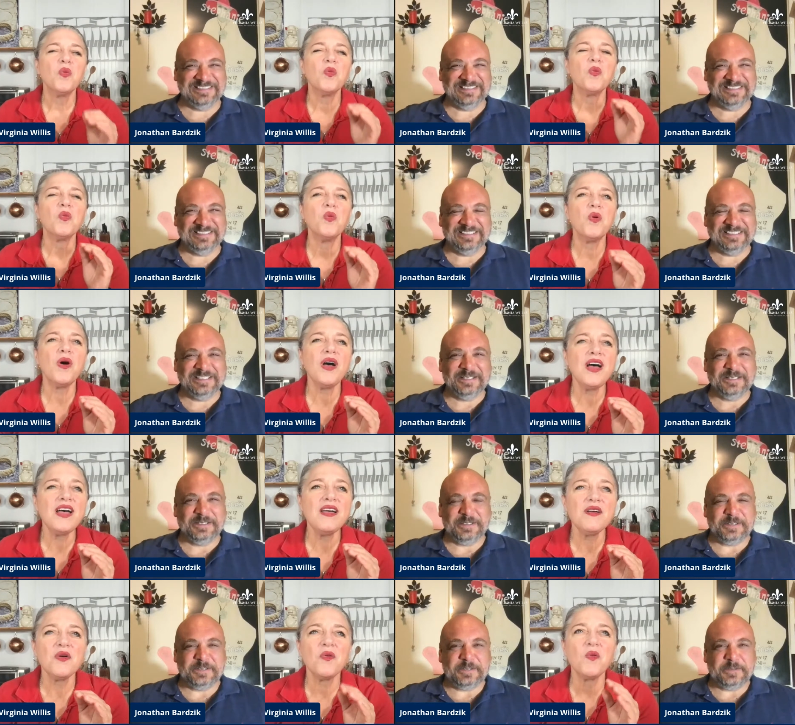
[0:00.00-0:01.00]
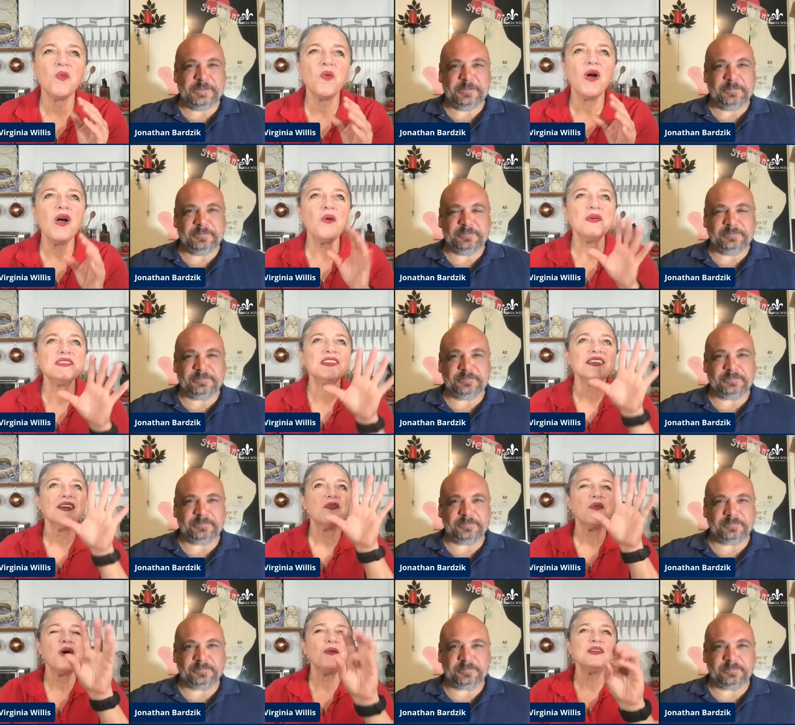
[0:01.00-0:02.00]
Speaker 1: what what was it?
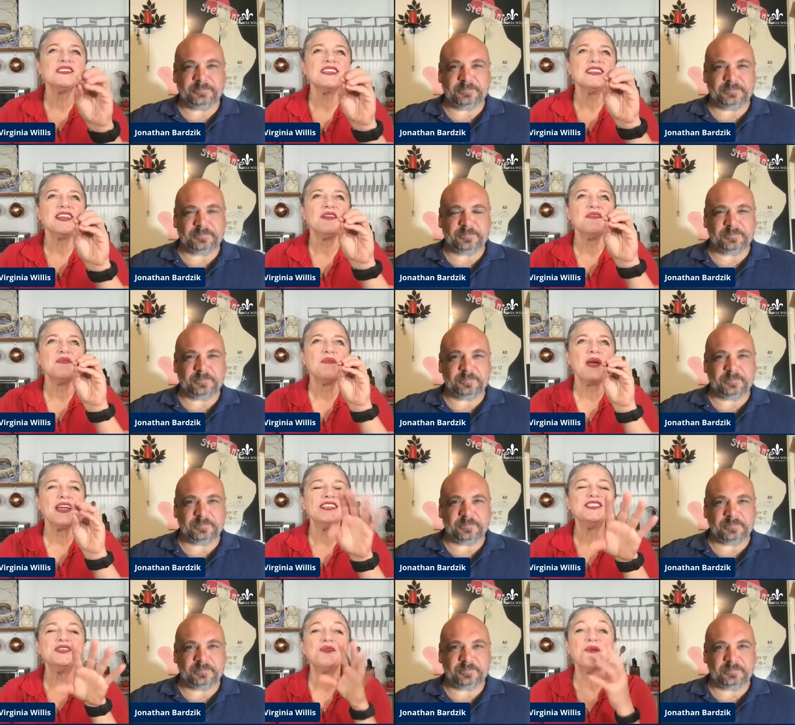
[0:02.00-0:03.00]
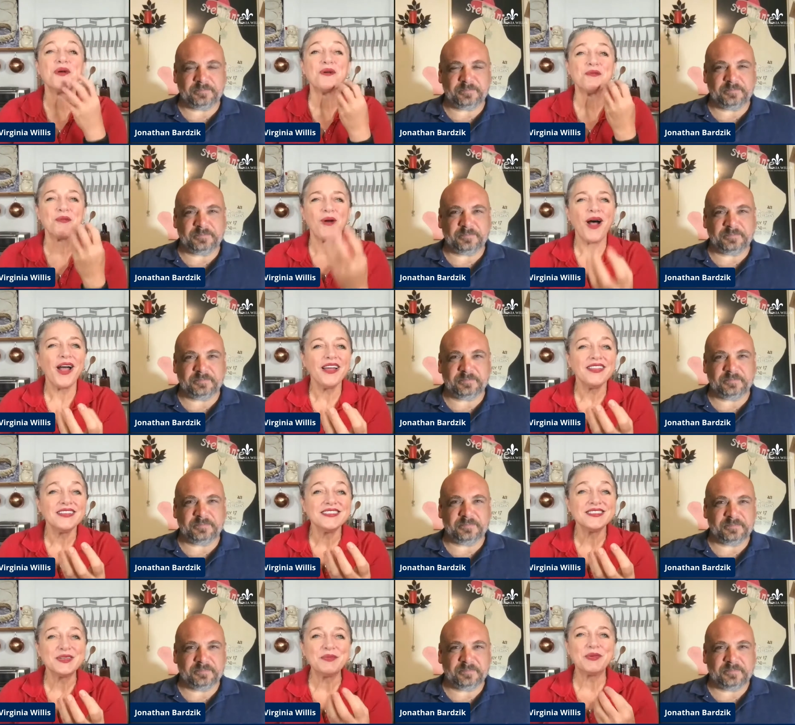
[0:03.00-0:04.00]
What was it that made you want to write a
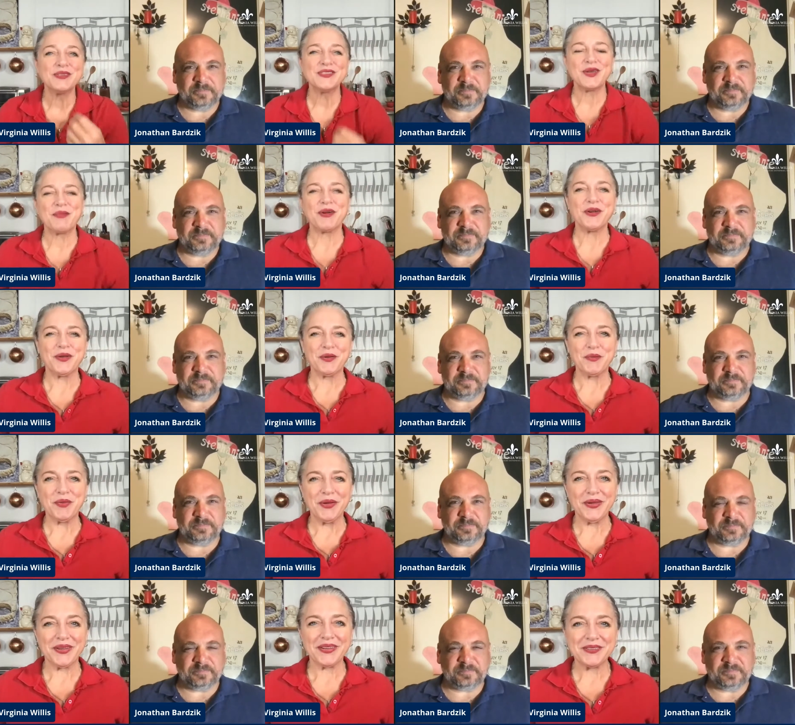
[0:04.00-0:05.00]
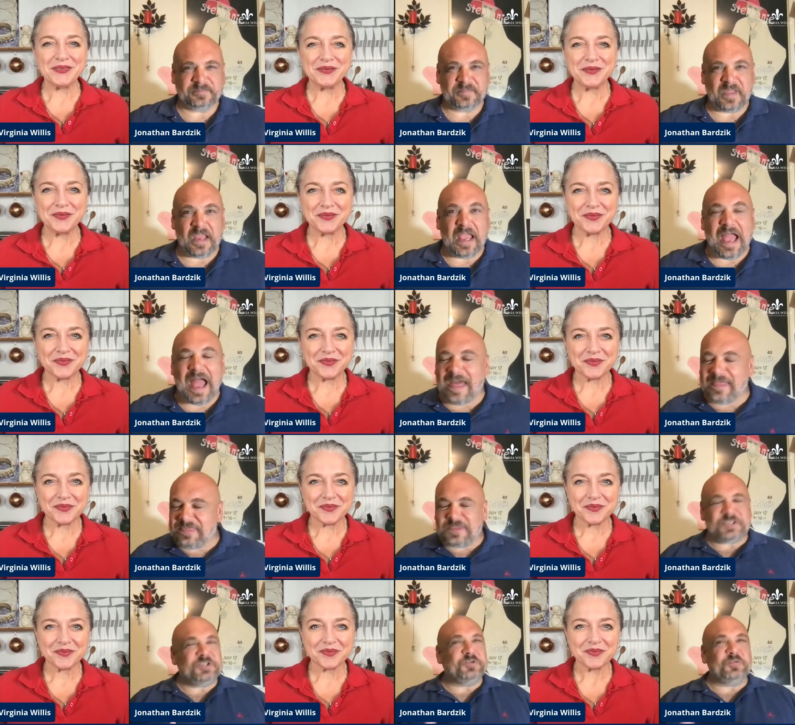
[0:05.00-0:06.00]
simple summer cookbook?
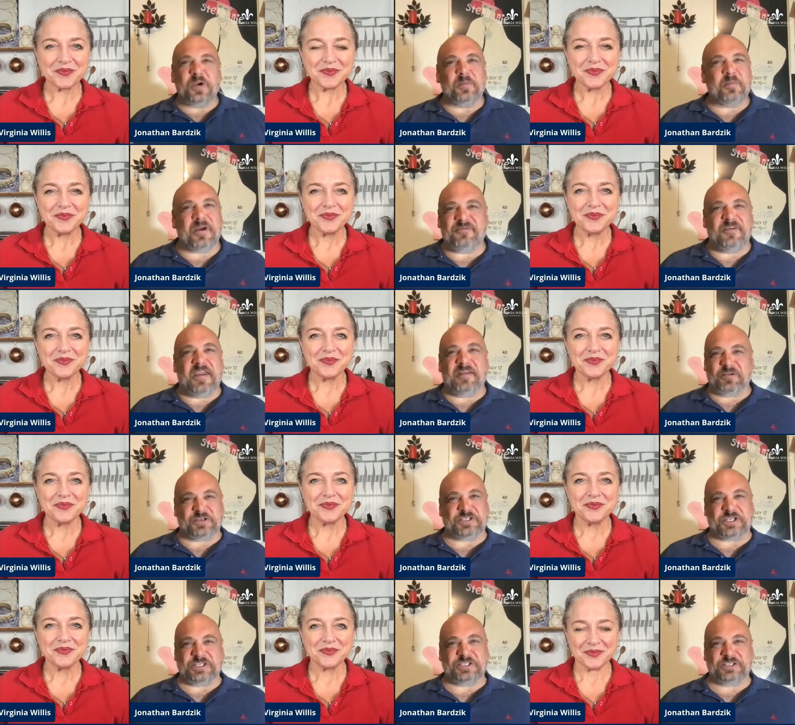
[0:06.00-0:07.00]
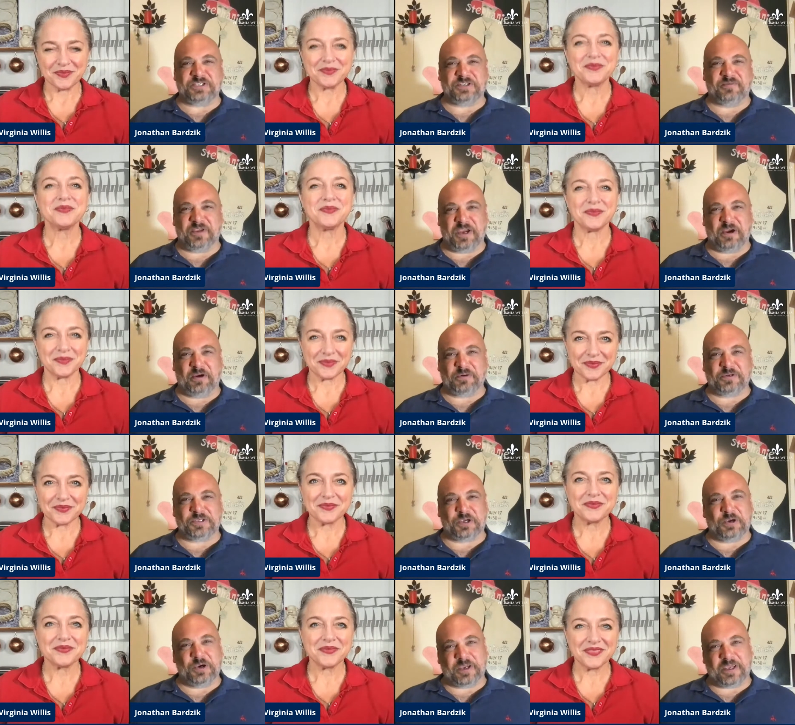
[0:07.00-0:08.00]
Speaker 2: This is one of my favorite seasons of the year to
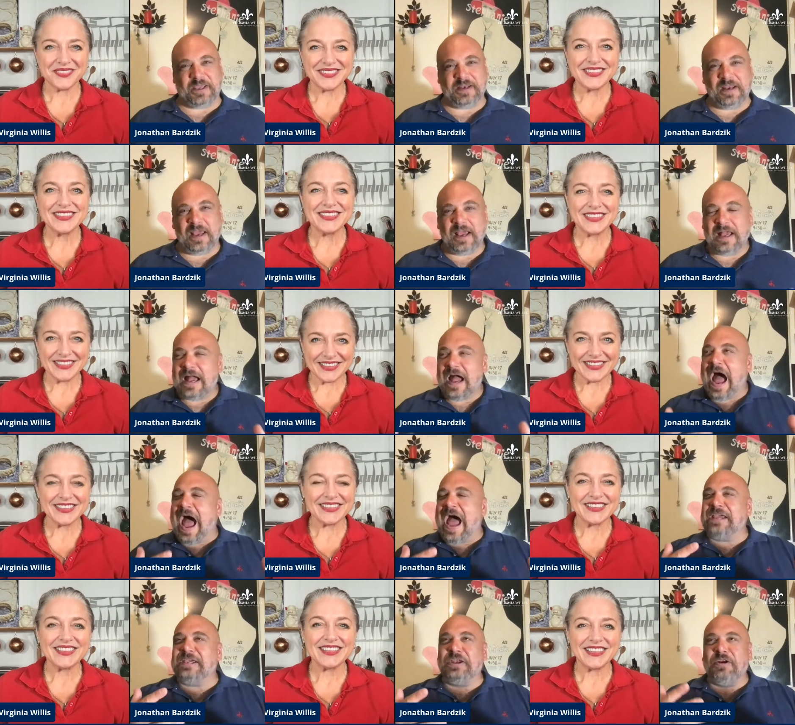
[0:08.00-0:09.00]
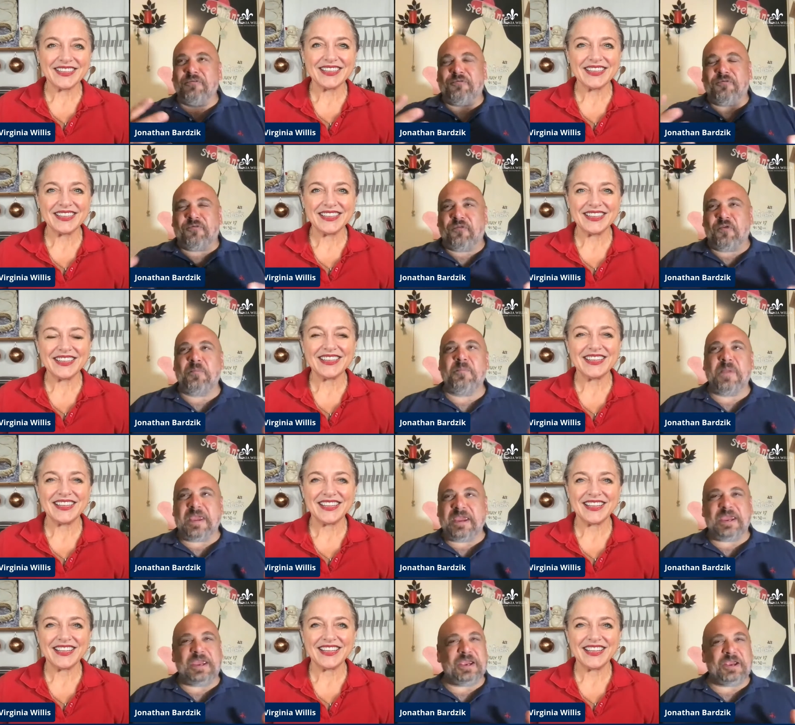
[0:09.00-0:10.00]
cook in. You know, for
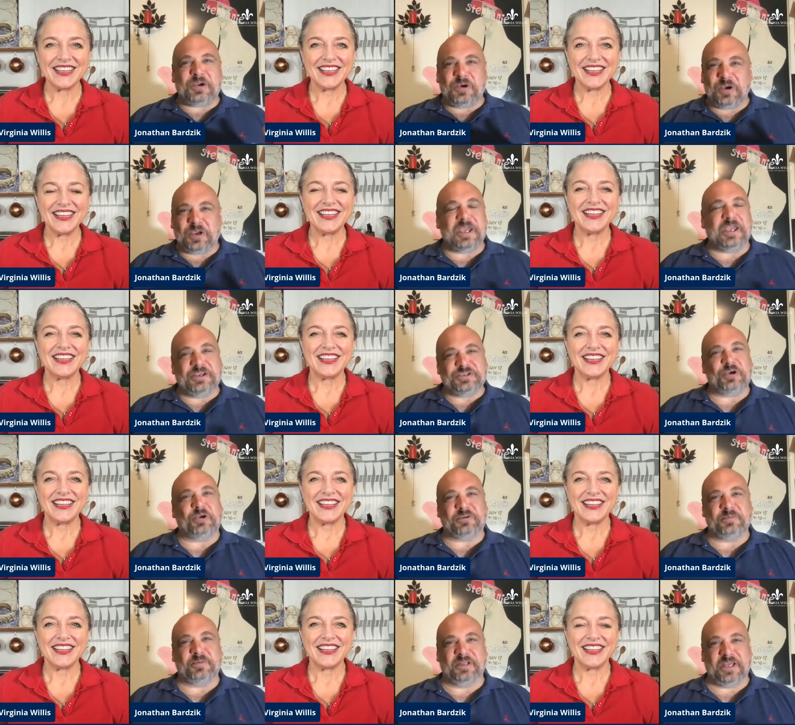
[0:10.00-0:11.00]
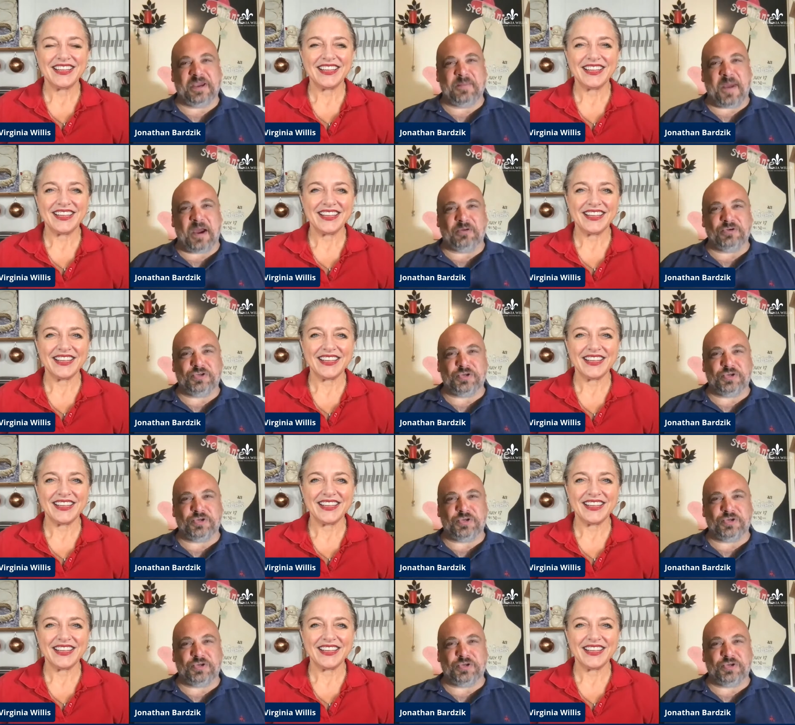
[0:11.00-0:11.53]
me, cooking is ultimately about